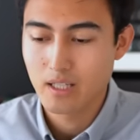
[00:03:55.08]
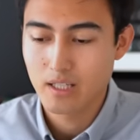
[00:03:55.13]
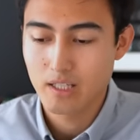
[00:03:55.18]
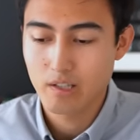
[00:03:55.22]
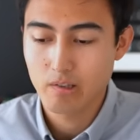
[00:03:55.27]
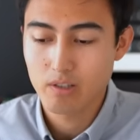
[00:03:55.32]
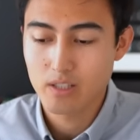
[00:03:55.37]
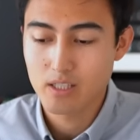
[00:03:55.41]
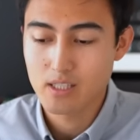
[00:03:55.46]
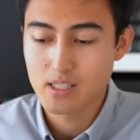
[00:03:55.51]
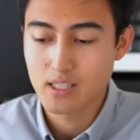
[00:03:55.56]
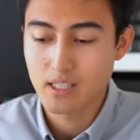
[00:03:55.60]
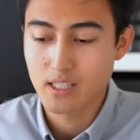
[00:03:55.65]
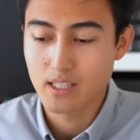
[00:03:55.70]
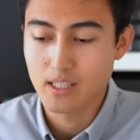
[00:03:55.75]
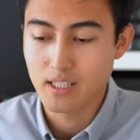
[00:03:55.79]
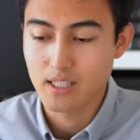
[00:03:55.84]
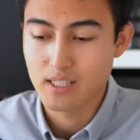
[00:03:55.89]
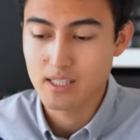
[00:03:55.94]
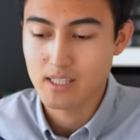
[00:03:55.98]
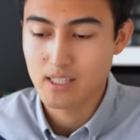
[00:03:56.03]
Now you can see
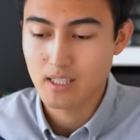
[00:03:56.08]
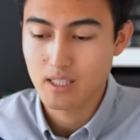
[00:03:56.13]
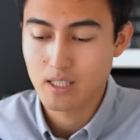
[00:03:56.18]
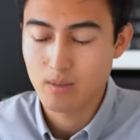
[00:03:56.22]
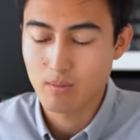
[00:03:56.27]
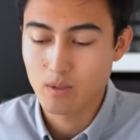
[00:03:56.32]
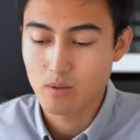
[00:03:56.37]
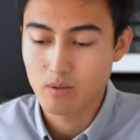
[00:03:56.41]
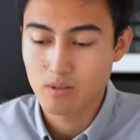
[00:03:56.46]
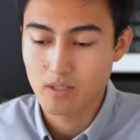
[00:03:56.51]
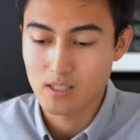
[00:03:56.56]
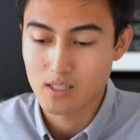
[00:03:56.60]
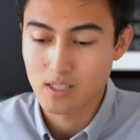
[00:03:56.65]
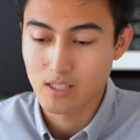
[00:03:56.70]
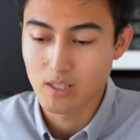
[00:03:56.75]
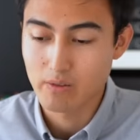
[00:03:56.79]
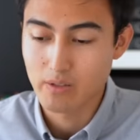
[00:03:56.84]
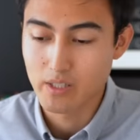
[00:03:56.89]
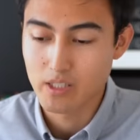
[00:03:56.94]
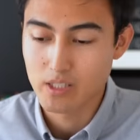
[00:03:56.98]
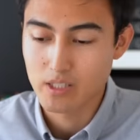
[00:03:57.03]
the exact amount that's
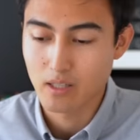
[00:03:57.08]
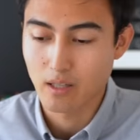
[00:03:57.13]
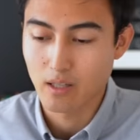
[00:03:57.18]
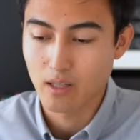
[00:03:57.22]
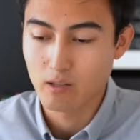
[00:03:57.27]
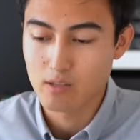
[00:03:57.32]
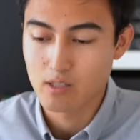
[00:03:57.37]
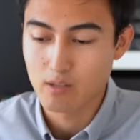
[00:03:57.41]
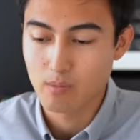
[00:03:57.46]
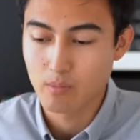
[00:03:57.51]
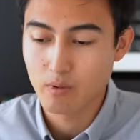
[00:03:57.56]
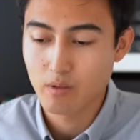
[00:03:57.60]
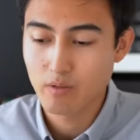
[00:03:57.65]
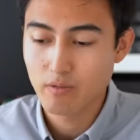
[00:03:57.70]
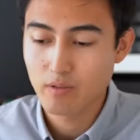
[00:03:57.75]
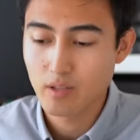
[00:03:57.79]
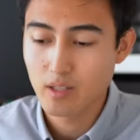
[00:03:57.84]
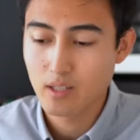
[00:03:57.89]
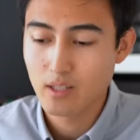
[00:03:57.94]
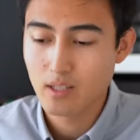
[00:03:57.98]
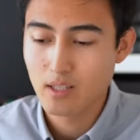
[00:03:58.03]
going to reach 10,000 in
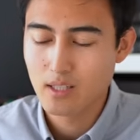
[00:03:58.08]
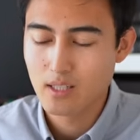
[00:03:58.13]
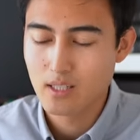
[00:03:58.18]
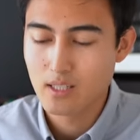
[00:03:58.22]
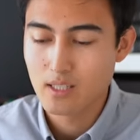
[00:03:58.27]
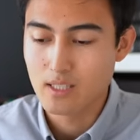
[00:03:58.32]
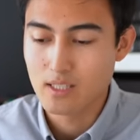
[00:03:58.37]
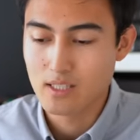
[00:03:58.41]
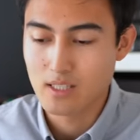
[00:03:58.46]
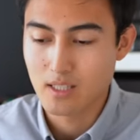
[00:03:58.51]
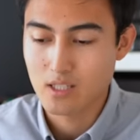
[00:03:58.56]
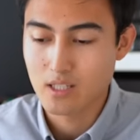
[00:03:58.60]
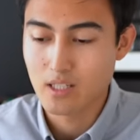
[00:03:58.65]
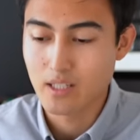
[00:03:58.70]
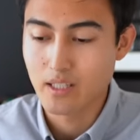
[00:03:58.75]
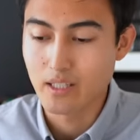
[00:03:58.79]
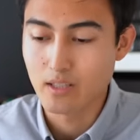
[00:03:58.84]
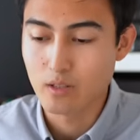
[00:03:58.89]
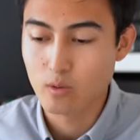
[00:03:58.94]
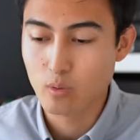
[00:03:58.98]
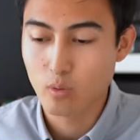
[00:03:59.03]
profit is
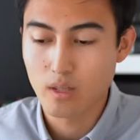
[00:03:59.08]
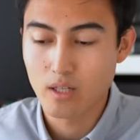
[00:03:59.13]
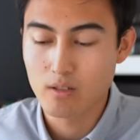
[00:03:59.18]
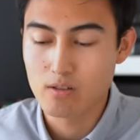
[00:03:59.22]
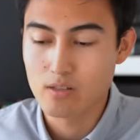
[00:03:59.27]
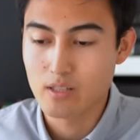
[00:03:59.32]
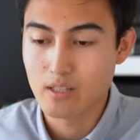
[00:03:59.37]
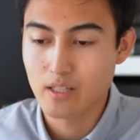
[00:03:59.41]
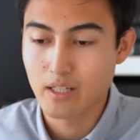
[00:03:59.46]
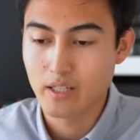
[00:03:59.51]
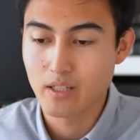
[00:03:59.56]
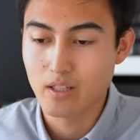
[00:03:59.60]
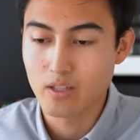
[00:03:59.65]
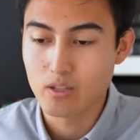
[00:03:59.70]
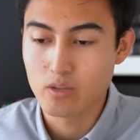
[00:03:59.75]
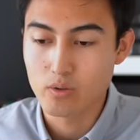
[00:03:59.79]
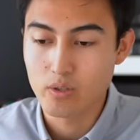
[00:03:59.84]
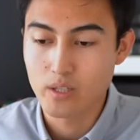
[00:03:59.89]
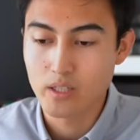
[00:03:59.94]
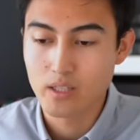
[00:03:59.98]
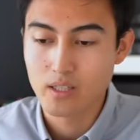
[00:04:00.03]
actually
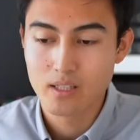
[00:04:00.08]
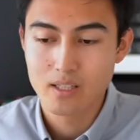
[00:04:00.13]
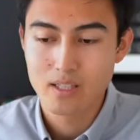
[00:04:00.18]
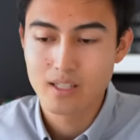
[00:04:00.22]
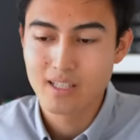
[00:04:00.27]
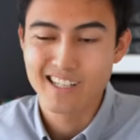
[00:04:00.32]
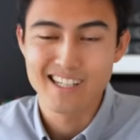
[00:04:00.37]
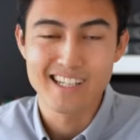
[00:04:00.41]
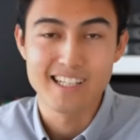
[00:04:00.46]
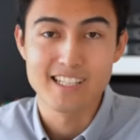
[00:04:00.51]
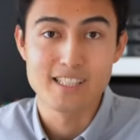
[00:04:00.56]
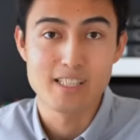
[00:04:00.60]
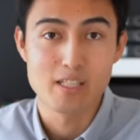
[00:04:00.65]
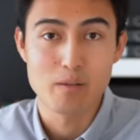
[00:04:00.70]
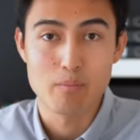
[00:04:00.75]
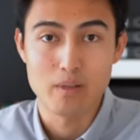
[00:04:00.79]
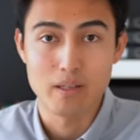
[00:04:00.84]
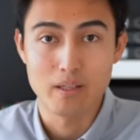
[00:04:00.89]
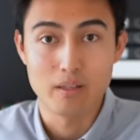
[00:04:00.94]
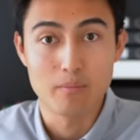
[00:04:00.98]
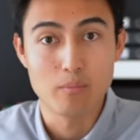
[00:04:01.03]
2,900 and
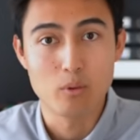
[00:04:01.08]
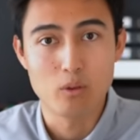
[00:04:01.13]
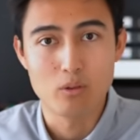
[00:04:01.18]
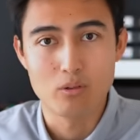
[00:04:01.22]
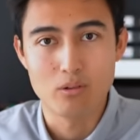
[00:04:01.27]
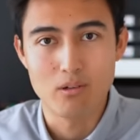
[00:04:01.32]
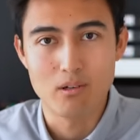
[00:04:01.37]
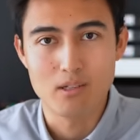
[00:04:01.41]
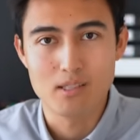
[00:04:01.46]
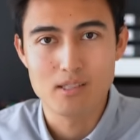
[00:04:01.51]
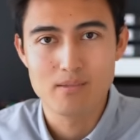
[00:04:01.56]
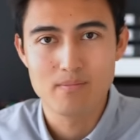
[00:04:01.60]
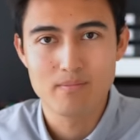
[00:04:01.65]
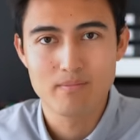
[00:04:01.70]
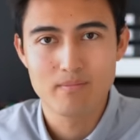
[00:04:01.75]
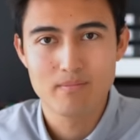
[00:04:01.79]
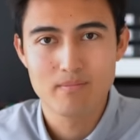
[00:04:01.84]
something bottles.